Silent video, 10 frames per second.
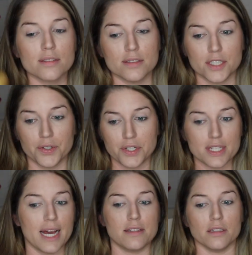So it
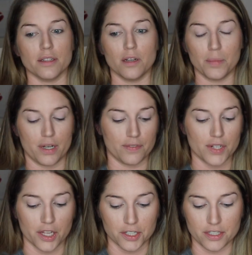just adds a little bit of
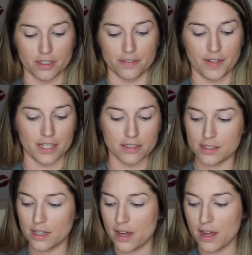color to the
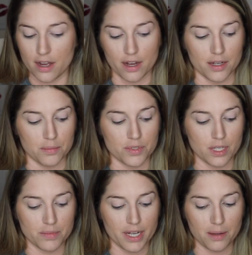face.
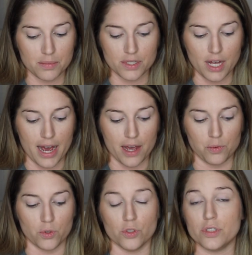Sometimes I
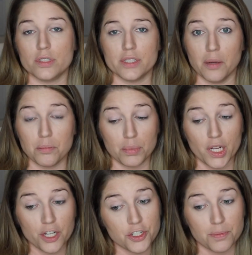will skip
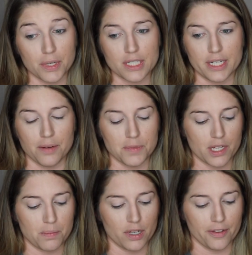blush, but today I'm just
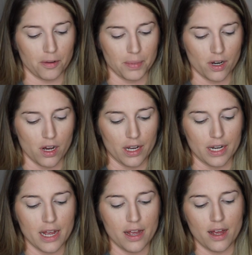going to put a little bit on.